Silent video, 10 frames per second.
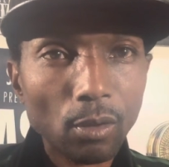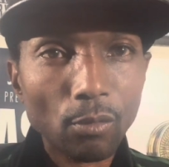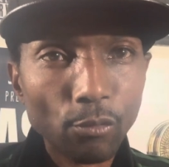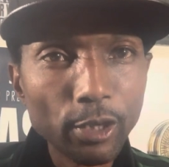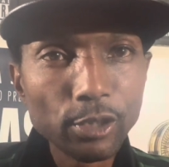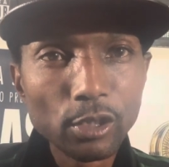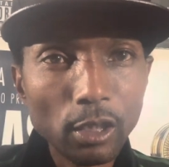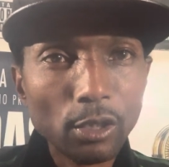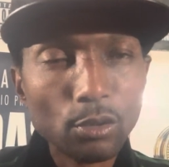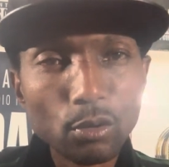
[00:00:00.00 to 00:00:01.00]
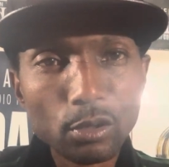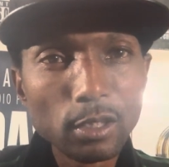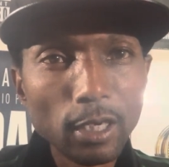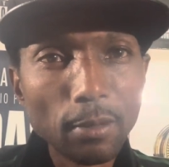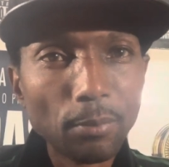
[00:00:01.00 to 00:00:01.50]
Rich, you'll
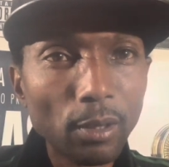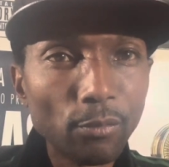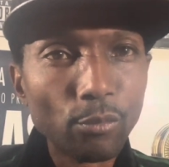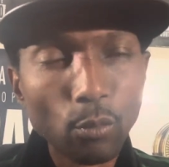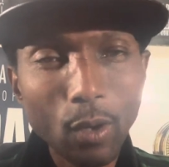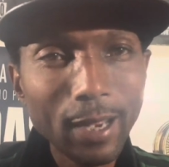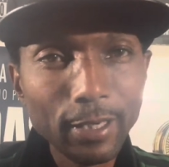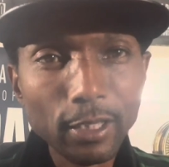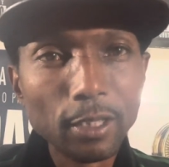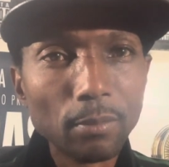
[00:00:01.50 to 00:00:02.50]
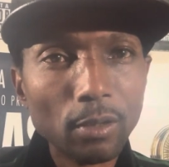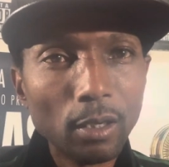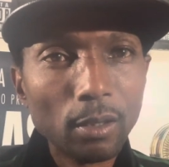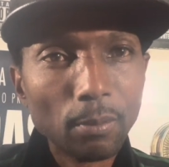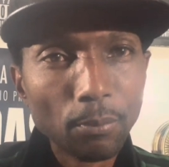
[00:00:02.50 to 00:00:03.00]
see him, but why they didn't
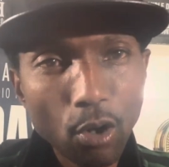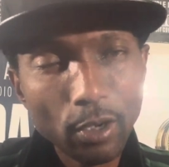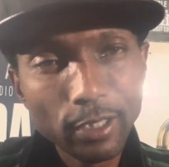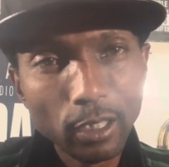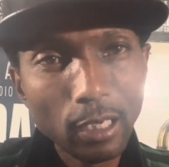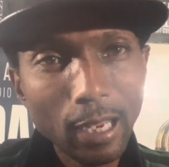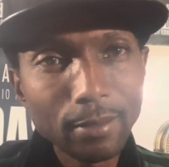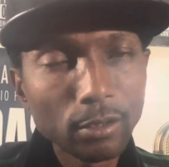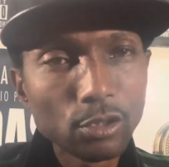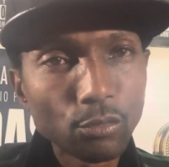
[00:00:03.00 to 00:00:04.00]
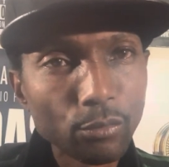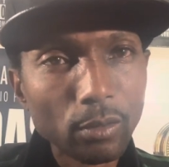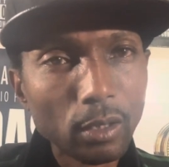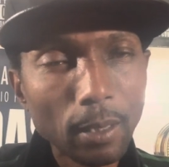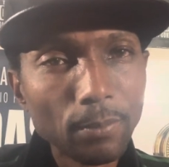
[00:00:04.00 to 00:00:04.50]
party a lot,
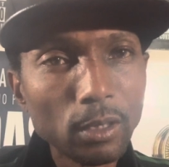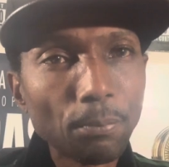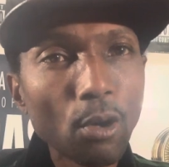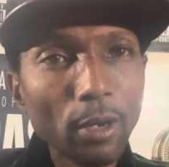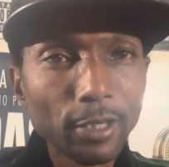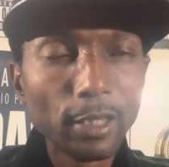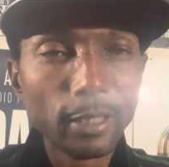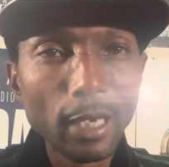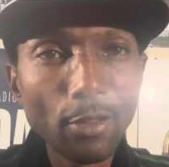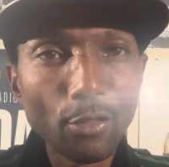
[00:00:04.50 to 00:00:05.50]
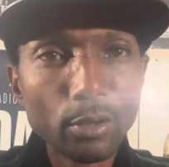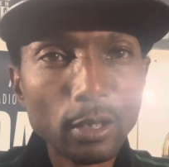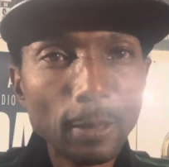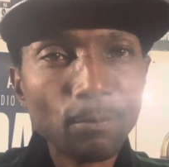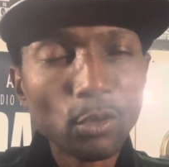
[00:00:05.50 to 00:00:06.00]
party together,
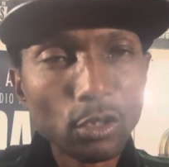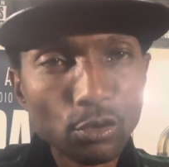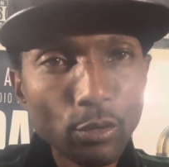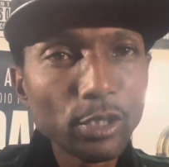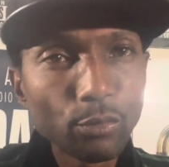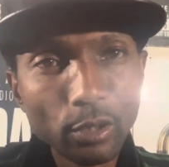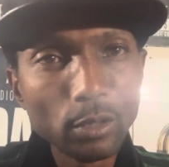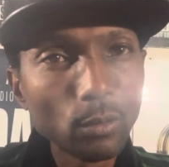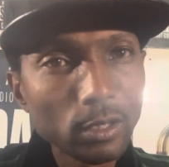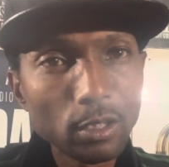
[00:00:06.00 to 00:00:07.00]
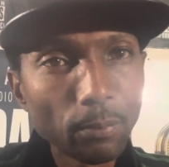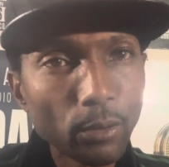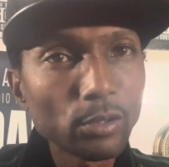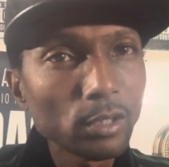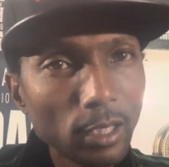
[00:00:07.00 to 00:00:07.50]
because Rich really wasn't a
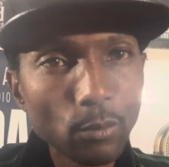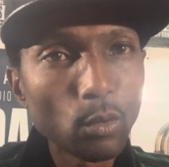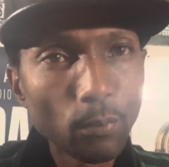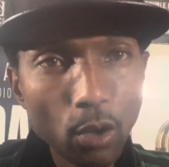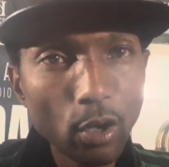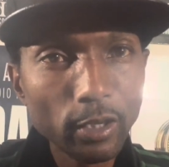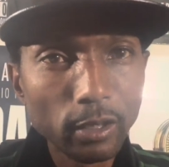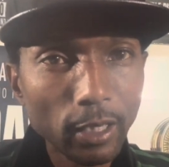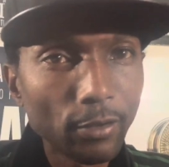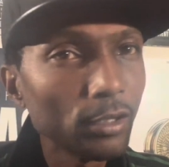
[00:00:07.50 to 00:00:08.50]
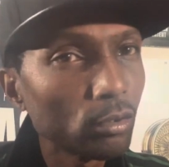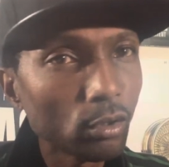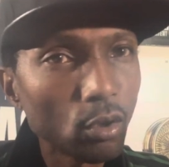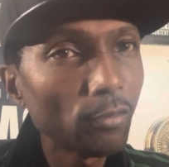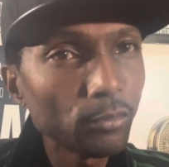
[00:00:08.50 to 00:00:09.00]
person that would party. Now, he'll
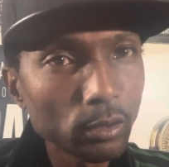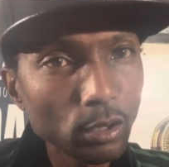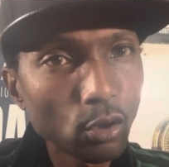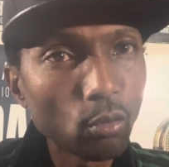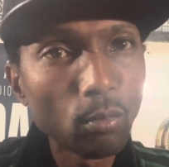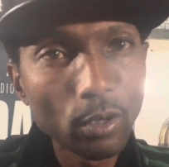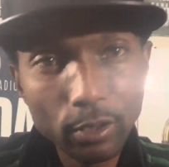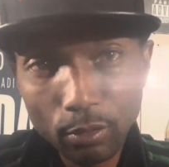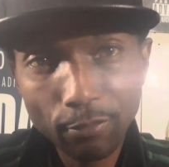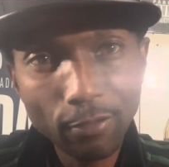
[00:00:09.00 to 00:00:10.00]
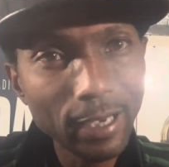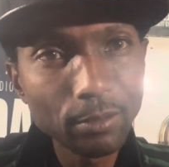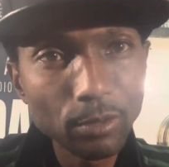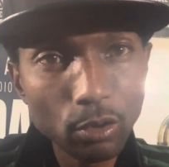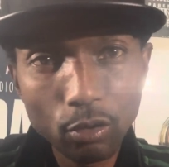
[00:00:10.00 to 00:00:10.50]
go if you're his homeboy and you invite him,
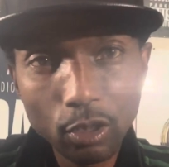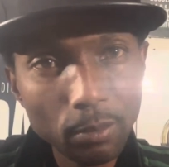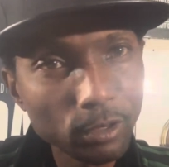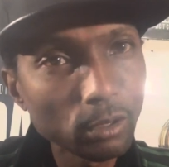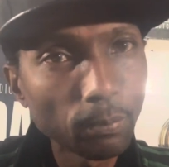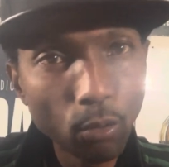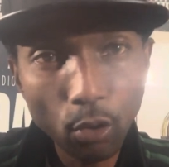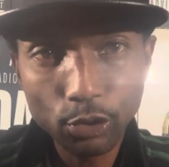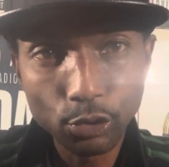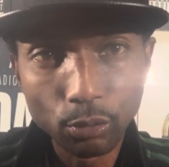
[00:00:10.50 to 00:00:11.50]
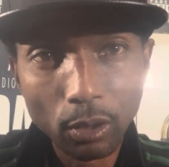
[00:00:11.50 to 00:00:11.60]
he going to come and support you.